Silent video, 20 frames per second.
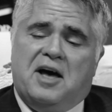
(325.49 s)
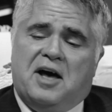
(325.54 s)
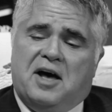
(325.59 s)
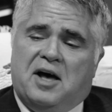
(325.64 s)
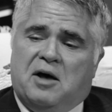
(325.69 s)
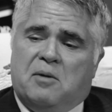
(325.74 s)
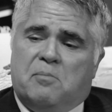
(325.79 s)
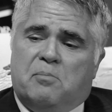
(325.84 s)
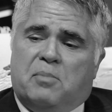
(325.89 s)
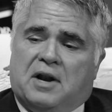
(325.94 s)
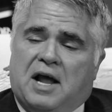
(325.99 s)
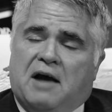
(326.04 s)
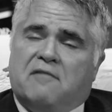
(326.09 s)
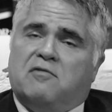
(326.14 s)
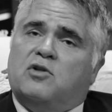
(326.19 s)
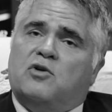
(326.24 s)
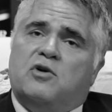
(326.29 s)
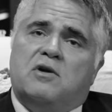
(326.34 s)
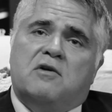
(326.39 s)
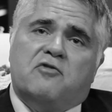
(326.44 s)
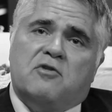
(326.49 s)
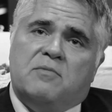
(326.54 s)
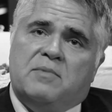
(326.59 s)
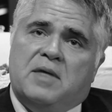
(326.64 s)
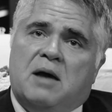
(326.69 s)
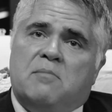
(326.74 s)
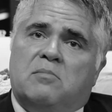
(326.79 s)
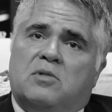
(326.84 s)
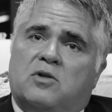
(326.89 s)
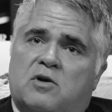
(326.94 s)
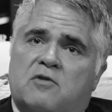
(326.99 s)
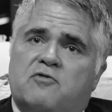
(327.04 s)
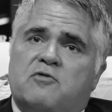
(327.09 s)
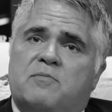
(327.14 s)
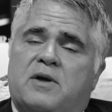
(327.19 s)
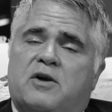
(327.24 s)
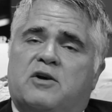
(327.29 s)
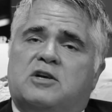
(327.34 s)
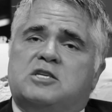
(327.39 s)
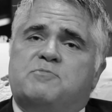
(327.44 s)
uh, but I've learned from them, learned
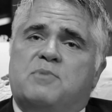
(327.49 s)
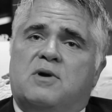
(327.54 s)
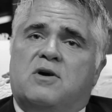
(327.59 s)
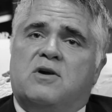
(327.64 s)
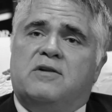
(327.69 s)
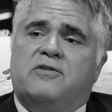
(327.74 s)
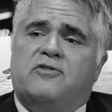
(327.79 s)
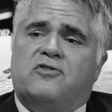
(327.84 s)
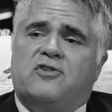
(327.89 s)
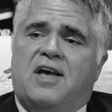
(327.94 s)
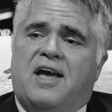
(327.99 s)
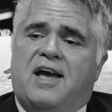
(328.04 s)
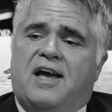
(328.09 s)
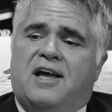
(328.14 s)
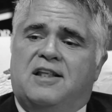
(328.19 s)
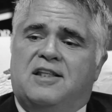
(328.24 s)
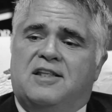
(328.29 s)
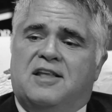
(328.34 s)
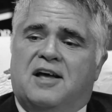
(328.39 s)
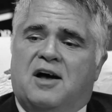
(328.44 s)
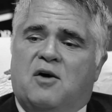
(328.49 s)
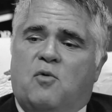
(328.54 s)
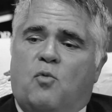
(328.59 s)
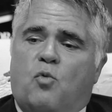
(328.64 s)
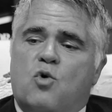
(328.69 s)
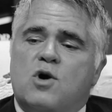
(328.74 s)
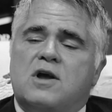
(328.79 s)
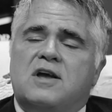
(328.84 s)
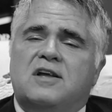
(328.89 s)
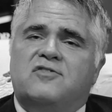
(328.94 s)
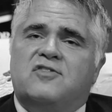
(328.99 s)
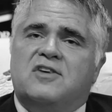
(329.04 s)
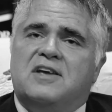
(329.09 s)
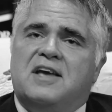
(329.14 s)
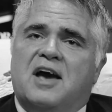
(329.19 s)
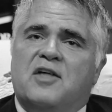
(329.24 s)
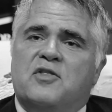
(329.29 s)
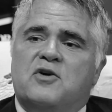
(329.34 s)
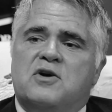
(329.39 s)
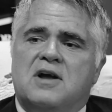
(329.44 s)
from their experience, and working
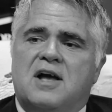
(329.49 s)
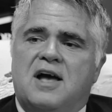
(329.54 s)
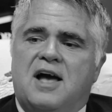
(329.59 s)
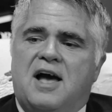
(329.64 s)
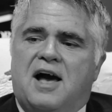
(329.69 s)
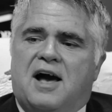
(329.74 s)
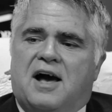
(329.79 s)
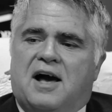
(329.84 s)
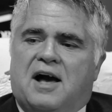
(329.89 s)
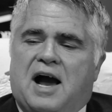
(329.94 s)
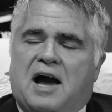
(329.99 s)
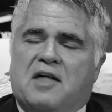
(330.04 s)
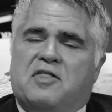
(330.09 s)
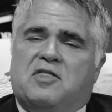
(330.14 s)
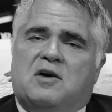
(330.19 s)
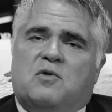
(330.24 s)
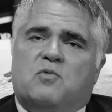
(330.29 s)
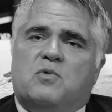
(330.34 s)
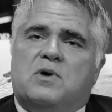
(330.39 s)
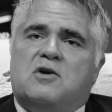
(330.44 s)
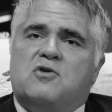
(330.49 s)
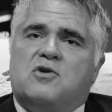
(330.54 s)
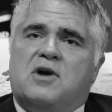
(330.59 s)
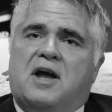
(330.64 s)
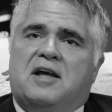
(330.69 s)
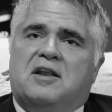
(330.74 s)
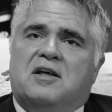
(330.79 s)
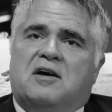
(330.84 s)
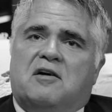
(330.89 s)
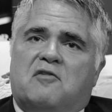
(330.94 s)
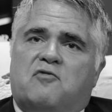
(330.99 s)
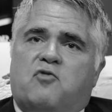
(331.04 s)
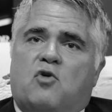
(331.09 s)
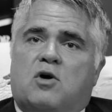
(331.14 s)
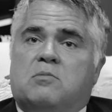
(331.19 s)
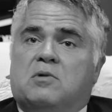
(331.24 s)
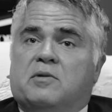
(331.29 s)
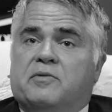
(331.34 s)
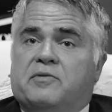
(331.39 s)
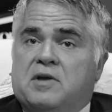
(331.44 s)
together, I think we create a, a,
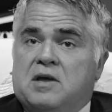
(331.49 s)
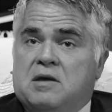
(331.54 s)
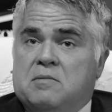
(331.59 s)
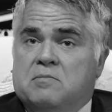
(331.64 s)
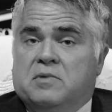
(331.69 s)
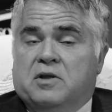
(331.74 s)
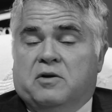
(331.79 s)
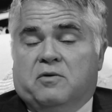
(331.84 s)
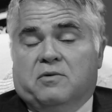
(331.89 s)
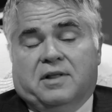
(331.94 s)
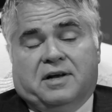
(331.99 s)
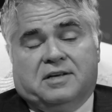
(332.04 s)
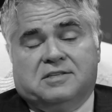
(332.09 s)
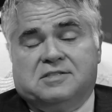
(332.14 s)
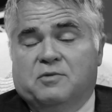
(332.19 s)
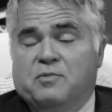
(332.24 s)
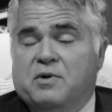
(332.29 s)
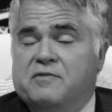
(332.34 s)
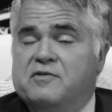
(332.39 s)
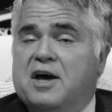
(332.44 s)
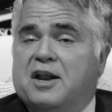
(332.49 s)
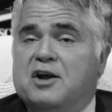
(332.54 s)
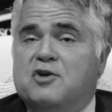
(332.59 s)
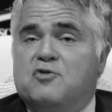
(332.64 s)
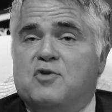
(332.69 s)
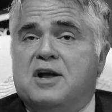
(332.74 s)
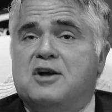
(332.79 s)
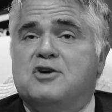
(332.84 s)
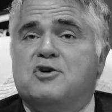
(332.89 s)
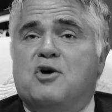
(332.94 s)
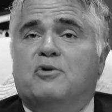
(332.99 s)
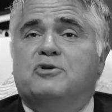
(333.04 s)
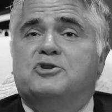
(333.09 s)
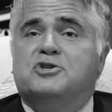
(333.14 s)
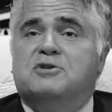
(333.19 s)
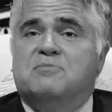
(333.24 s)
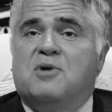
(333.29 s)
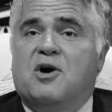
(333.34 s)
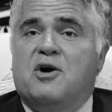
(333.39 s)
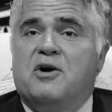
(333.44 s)
formidable team. You know, like I said, we've got a great coach
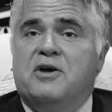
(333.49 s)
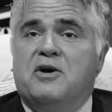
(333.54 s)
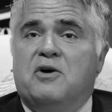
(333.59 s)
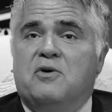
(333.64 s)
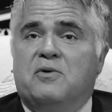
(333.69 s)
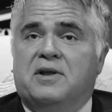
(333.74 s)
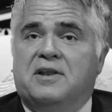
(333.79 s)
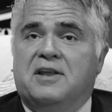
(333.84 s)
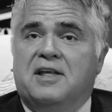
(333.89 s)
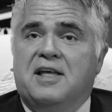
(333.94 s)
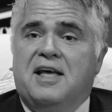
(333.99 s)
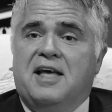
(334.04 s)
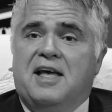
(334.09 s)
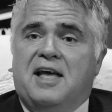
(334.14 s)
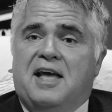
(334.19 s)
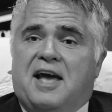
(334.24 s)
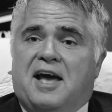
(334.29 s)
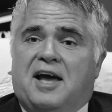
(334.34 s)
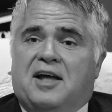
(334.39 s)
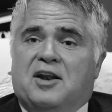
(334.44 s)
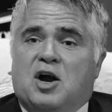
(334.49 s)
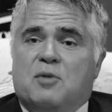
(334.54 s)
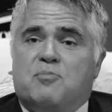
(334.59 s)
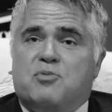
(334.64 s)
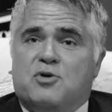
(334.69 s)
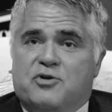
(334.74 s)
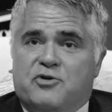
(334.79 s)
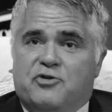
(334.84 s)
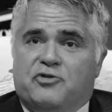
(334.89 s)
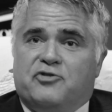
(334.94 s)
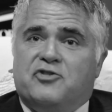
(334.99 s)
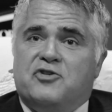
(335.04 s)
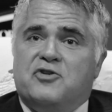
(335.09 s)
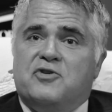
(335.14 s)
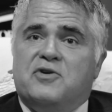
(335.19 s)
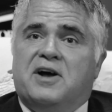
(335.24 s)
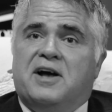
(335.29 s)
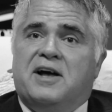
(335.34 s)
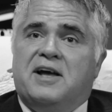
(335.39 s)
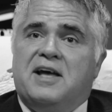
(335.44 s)
in Mario and, and our
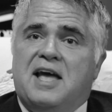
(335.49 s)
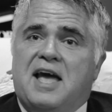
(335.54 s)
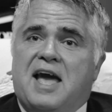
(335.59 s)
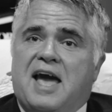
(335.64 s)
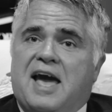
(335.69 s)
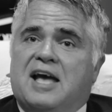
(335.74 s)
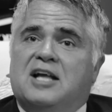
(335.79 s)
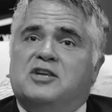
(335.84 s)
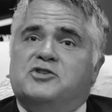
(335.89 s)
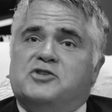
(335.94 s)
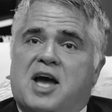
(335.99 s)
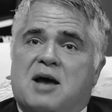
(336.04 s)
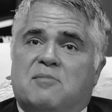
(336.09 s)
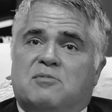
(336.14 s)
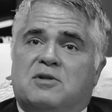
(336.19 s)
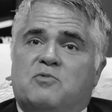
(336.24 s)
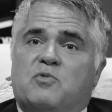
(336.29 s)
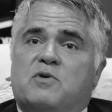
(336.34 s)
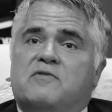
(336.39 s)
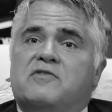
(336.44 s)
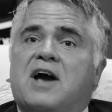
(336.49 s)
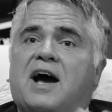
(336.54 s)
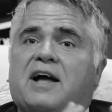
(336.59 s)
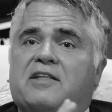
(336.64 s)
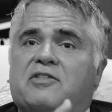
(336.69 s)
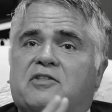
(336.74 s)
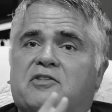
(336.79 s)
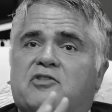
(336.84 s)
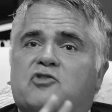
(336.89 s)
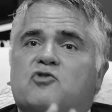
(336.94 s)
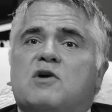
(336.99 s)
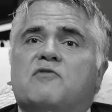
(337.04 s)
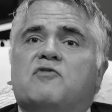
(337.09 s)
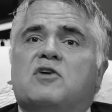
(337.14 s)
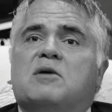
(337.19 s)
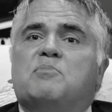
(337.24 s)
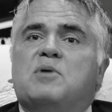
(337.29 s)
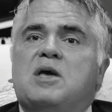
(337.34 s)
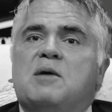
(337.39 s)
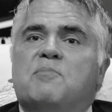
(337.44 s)
producer, Ann Jamlin. We've got
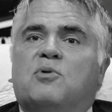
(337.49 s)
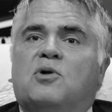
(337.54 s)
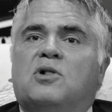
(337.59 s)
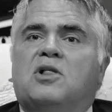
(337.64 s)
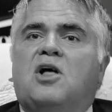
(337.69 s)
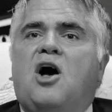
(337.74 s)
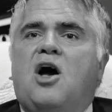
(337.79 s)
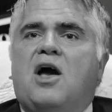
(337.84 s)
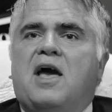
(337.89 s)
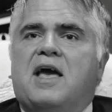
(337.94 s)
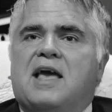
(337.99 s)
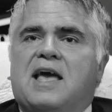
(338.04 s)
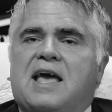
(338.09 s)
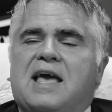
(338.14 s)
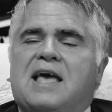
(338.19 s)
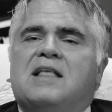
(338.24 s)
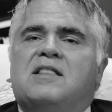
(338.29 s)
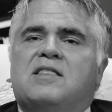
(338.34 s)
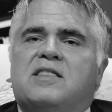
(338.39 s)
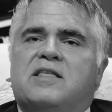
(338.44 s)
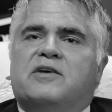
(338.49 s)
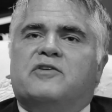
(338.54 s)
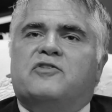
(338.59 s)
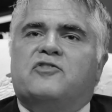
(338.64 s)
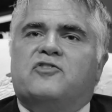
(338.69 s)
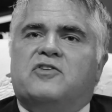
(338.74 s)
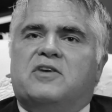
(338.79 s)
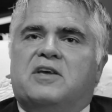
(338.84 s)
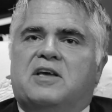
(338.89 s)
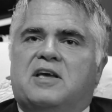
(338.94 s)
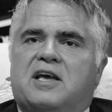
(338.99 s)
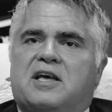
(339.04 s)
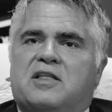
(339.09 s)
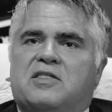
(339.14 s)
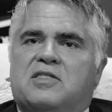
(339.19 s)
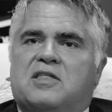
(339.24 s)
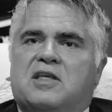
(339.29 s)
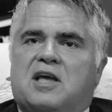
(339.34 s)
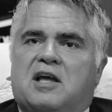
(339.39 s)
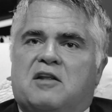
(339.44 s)
terrific people in this,
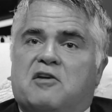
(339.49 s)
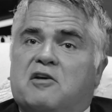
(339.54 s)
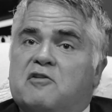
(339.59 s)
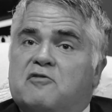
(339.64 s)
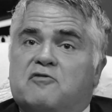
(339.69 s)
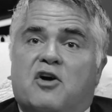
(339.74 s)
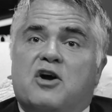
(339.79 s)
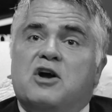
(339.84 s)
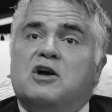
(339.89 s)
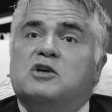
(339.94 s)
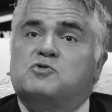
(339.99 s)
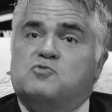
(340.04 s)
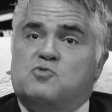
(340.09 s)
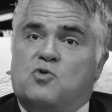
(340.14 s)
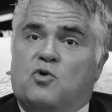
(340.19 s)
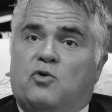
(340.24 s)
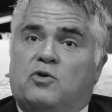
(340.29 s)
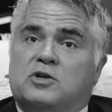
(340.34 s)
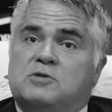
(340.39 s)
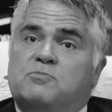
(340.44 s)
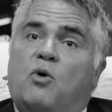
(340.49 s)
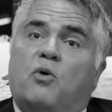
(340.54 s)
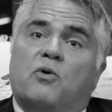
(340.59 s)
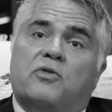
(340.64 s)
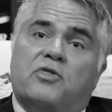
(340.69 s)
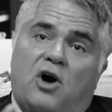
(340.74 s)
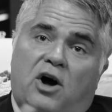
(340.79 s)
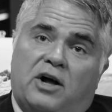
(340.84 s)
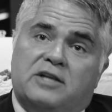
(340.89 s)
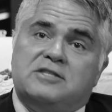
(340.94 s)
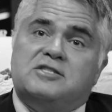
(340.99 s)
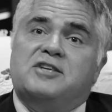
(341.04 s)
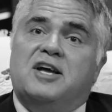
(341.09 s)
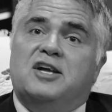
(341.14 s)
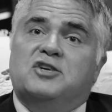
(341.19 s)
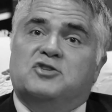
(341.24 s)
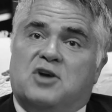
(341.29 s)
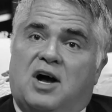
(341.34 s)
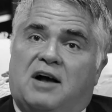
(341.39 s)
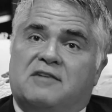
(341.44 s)
in, in, in various roles, both on
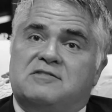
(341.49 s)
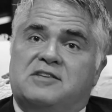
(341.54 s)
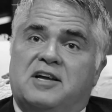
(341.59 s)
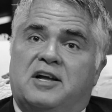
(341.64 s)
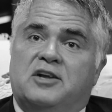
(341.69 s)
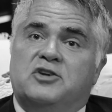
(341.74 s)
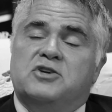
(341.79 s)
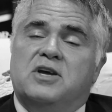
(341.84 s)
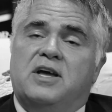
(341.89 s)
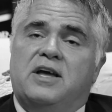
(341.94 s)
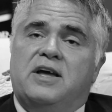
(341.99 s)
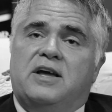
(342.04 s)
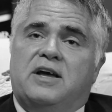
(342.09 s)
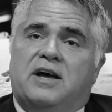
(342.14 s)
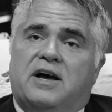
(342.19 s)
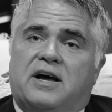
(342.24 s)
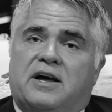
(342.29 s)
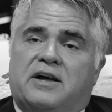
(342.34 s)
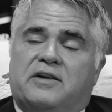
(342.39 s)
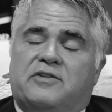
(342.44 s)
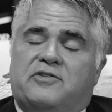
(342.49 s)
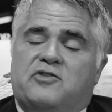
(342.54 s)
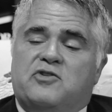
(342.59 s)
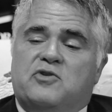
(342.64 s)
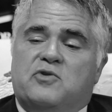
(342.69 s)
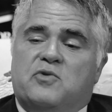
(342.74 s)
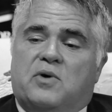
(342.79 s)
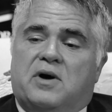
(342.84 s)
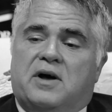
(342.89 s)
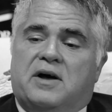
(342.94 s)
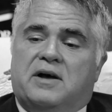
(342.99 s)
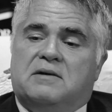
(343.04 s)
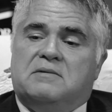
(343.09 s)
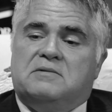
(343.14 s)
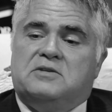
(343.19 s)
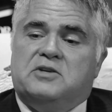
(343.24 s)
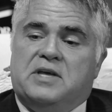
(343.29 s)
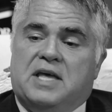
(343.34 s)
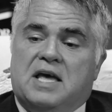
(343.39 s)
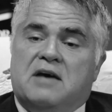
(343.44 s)
stage and off stage, uh, to, uh,
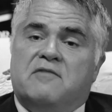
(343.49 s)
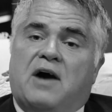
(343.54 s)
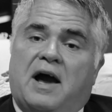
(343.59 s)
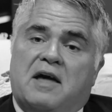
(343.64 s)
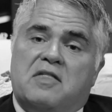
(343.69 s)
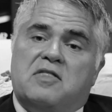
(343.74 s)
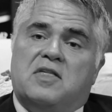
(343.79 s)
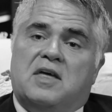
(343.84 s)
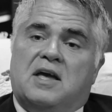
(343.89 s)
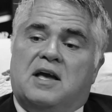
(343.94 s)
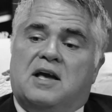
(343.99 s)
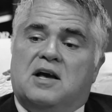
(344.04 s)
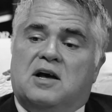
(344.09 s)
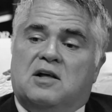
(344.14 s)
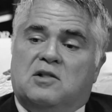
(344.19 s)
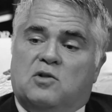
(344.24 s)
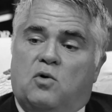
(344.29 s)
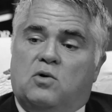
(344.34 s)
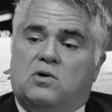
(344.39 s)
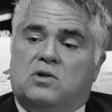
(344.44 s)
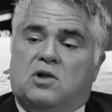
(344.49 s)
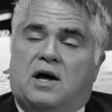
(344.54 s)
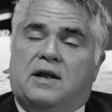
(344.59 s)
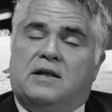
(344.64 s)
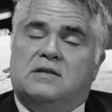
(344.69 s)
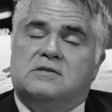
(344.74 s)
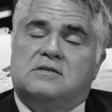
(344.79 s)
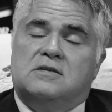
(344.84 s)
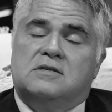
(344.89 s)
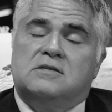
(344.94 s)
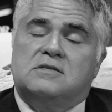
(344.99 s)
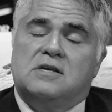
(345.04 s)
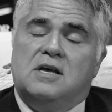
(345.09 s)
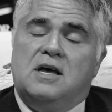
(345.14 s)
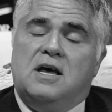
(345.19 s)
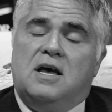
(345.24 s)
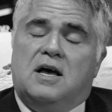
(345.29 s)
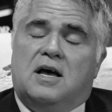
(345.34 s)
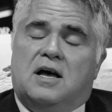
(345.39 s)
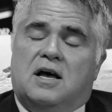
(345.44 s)
to give, I think, uh, local audiences
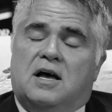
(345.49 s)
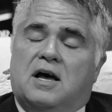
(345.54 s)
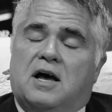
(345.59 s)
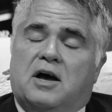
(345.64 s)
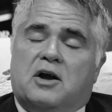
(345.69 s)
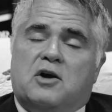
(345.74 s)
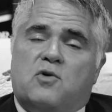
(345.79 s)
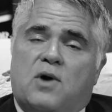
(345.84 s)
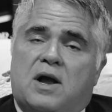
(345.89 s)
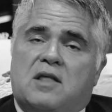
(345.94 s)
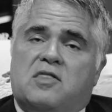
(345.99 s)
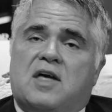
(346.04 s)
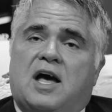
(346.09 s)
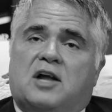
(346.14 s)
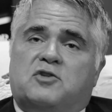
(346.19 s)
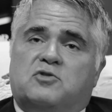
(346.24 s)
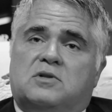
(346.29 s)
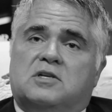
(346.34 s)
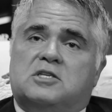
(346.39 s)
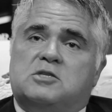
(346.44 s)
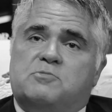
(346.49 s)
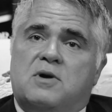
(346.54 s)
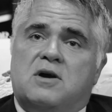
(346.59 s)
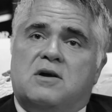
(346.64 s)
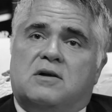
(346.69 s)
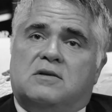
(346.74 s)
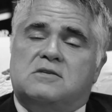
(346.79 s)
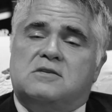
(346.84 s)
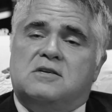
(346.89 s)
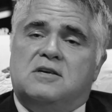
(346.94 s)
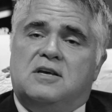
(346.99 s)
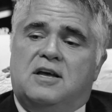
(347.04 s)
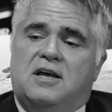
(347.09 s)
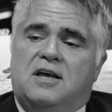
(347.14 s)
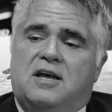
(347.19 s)
a great theatrical experience.